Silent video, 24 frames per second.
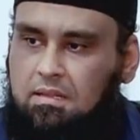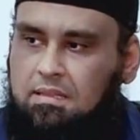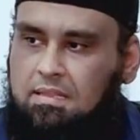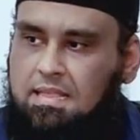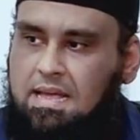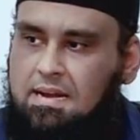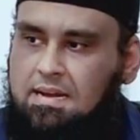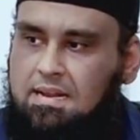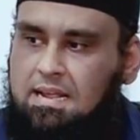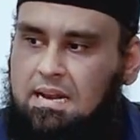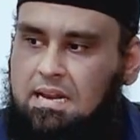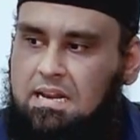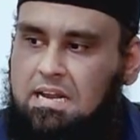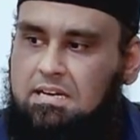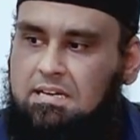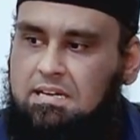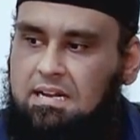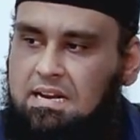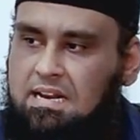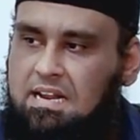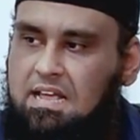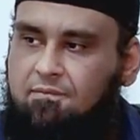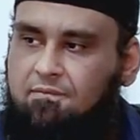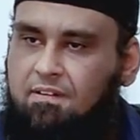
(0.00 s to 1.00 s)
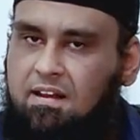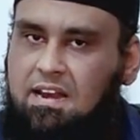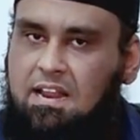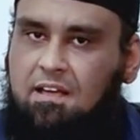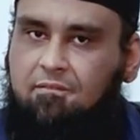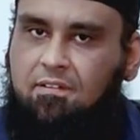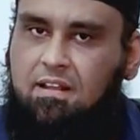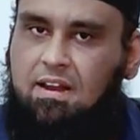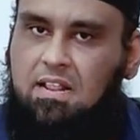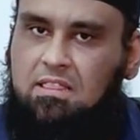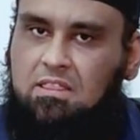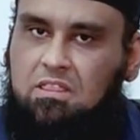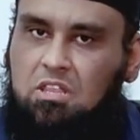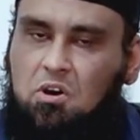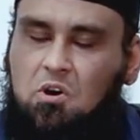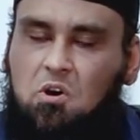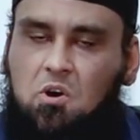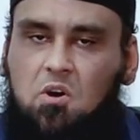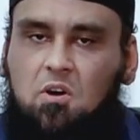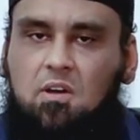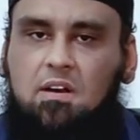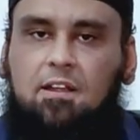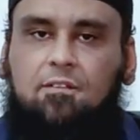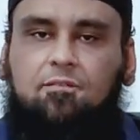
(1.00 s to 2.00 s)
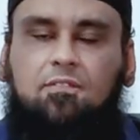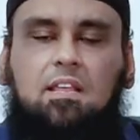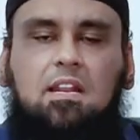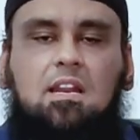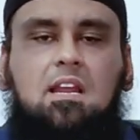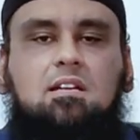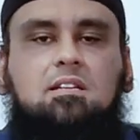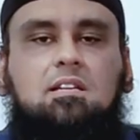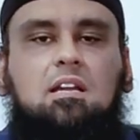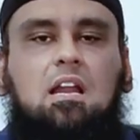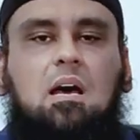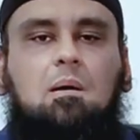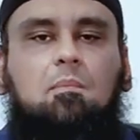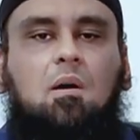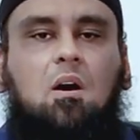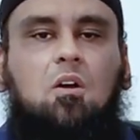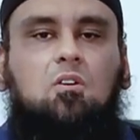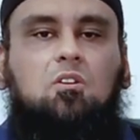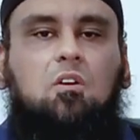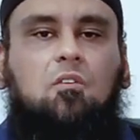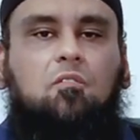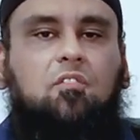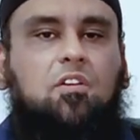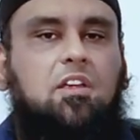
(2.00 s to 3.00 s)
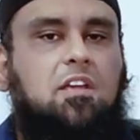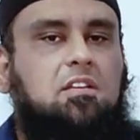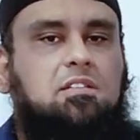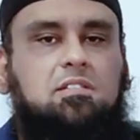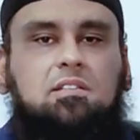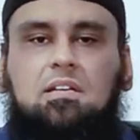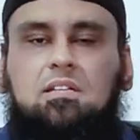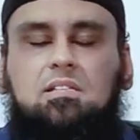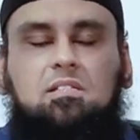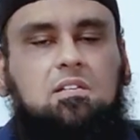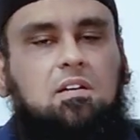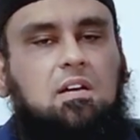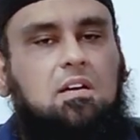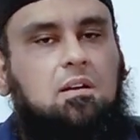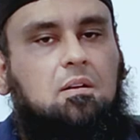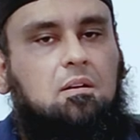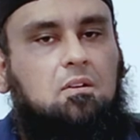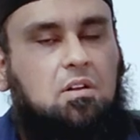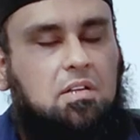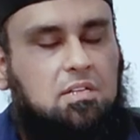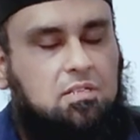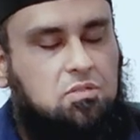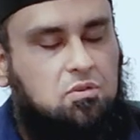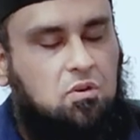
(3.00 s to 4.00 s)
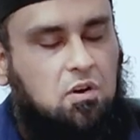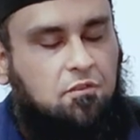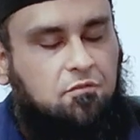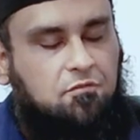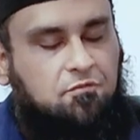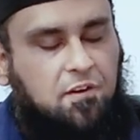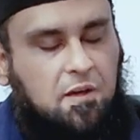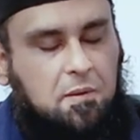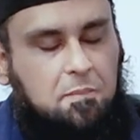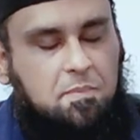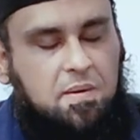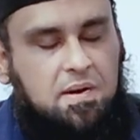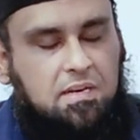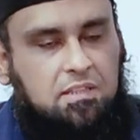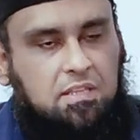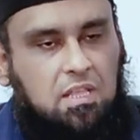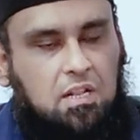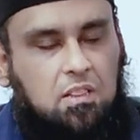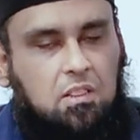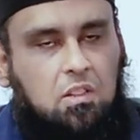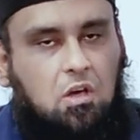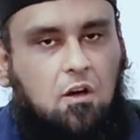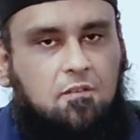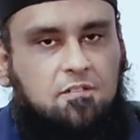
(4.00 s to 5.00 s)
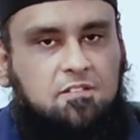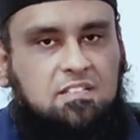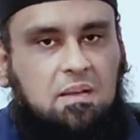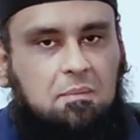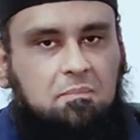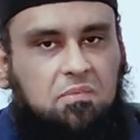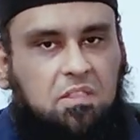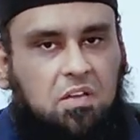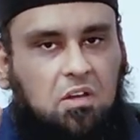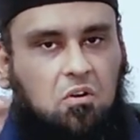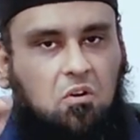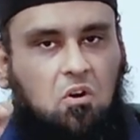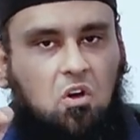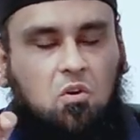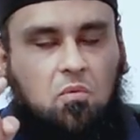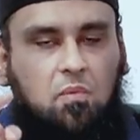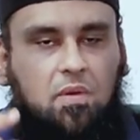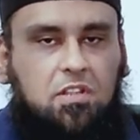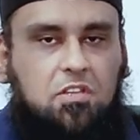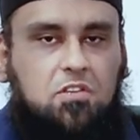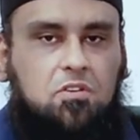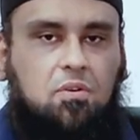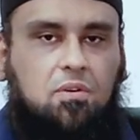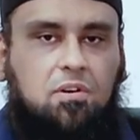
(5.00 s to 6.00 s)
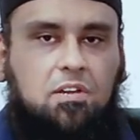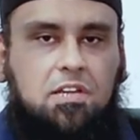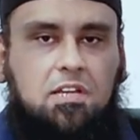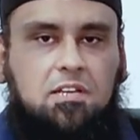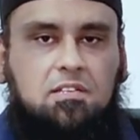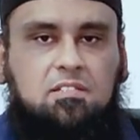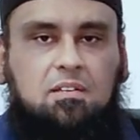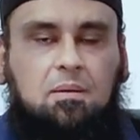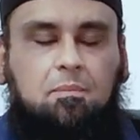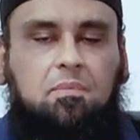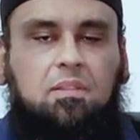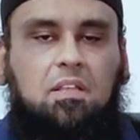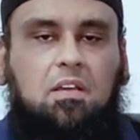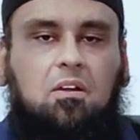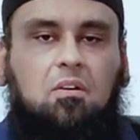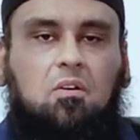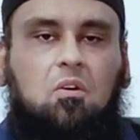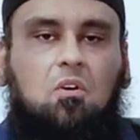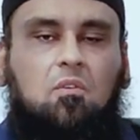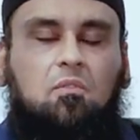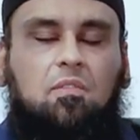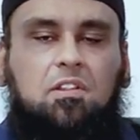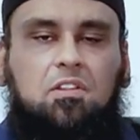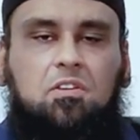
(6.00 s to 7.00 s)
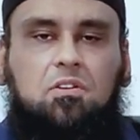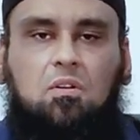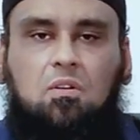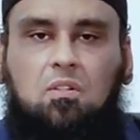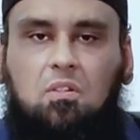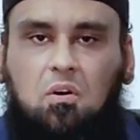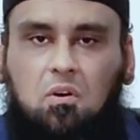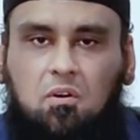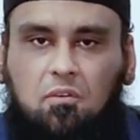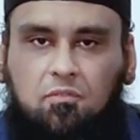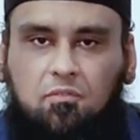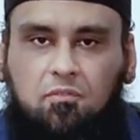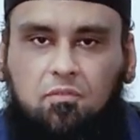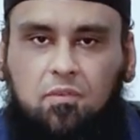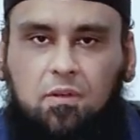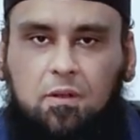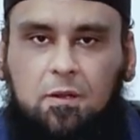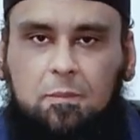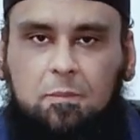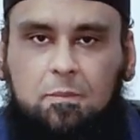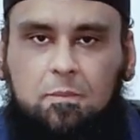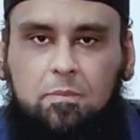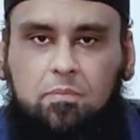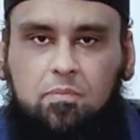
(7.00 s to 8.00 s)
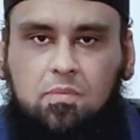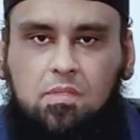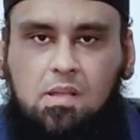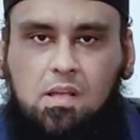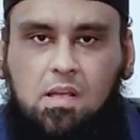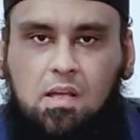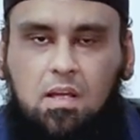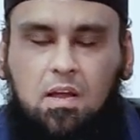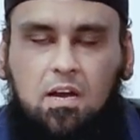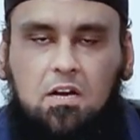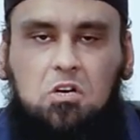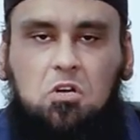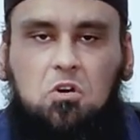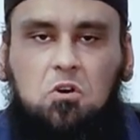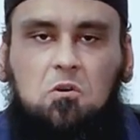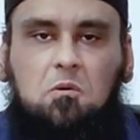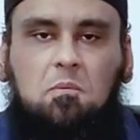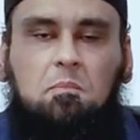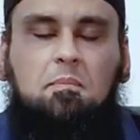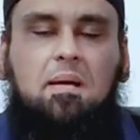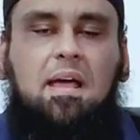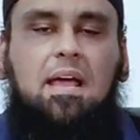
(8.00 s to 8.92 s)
that a little lemon lemoneth the whole if the little amount of yeast does not does not ferment the loaf something wrong with your yeast something wrong with your loaf do